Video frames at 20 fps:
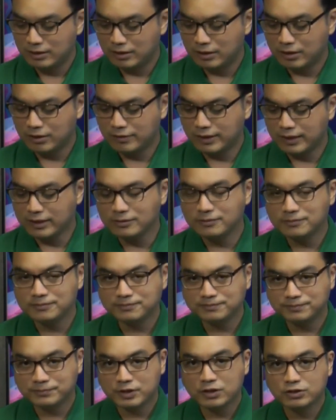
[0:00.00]
Alright?
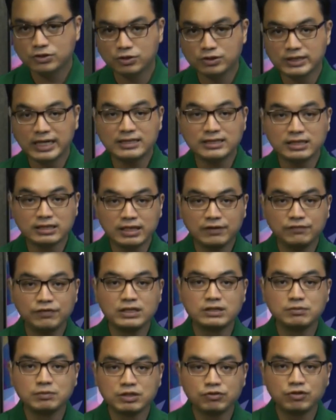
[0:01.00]
So that's the
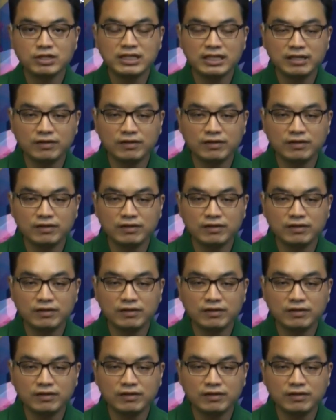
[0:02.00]
difference between